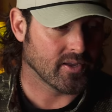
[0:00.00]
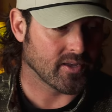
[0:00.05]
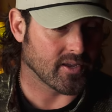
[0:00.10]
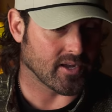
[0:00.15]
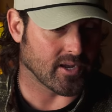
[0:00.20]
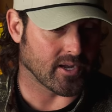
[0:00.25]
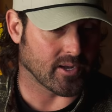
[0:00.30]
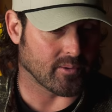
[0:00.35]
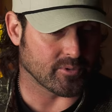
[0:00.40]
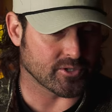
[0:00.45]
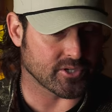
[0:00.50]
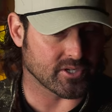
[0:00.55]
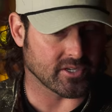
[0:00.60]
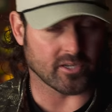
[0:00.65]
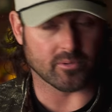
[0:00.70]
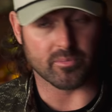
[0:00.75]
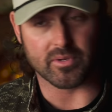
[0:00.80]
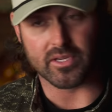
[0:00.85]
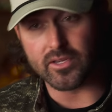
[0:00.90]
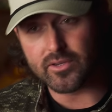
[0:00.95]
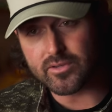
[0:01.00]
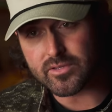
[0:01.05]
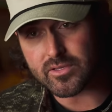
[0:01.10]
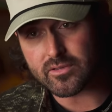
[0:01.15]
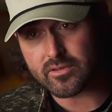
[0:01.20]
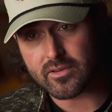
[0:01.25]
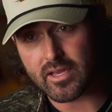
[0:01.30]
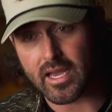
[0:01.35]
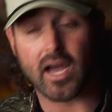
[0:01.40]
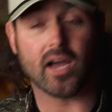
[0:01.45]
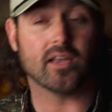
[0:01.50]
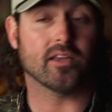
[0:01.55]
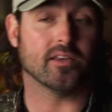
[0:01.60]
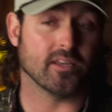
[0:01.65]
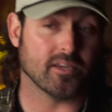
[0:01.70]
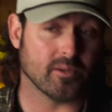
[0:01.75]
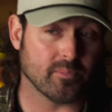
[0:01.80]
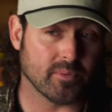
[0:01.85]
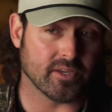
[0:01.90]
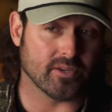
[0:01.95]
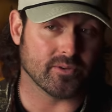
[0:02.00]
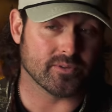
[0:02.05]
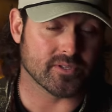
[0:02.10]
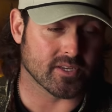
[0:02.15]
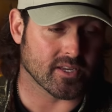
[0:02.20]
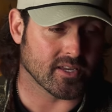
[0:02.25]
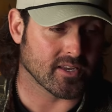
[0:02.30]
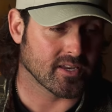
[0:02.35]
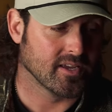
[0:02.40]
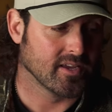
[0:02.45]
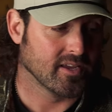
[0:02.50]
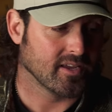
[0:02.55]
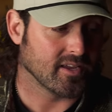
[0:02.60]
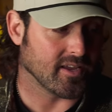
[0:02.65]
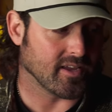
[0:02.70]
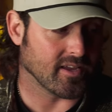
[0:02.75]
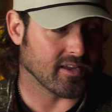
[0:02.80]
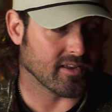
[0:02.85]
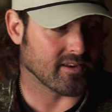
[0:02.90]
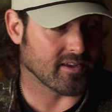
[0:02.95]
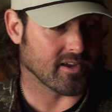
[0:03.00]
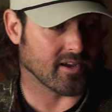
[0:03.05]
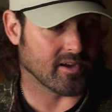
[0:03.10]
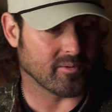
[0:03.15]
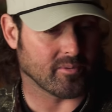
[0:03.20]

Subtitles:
what you need to be using, how you need to be using it. And